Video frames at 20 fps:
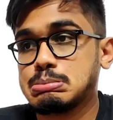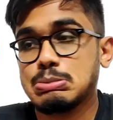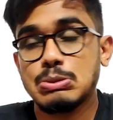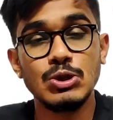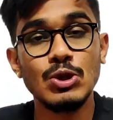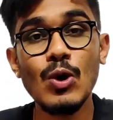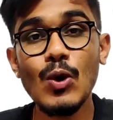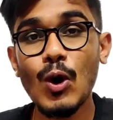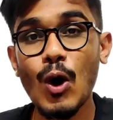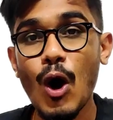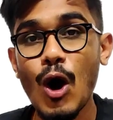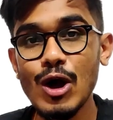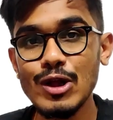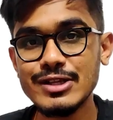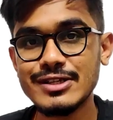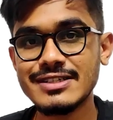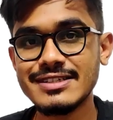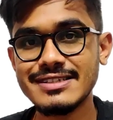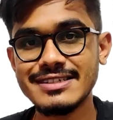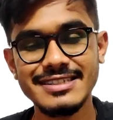No
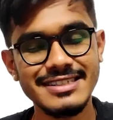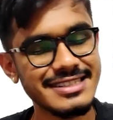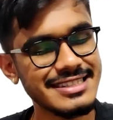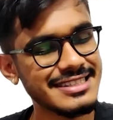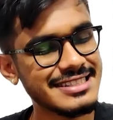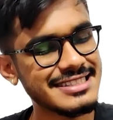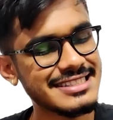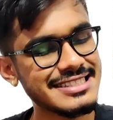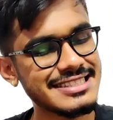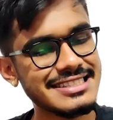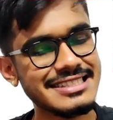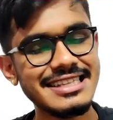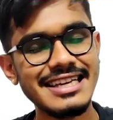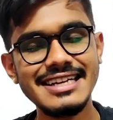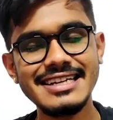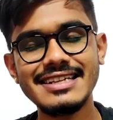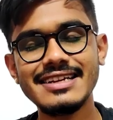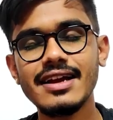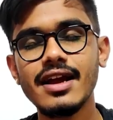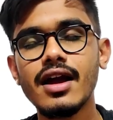calls.
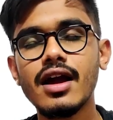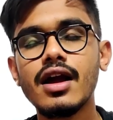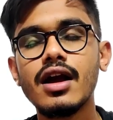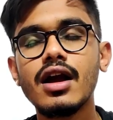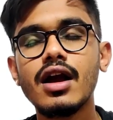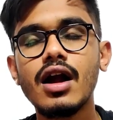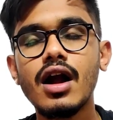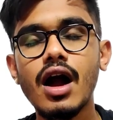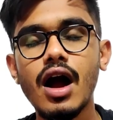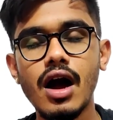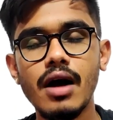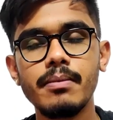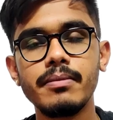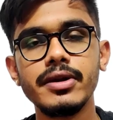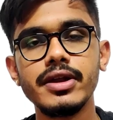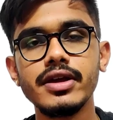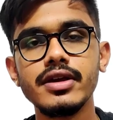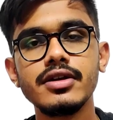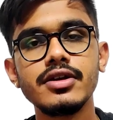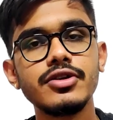Sit
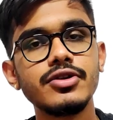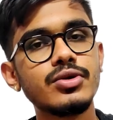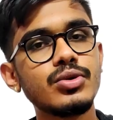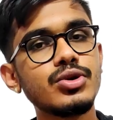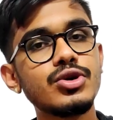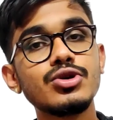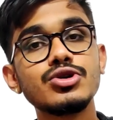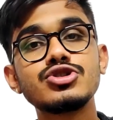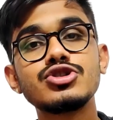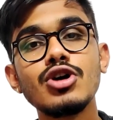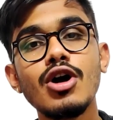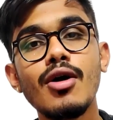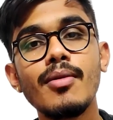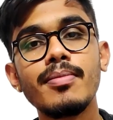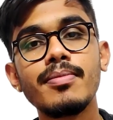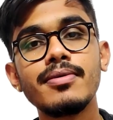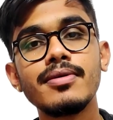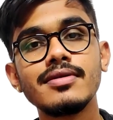calmly. Do your job.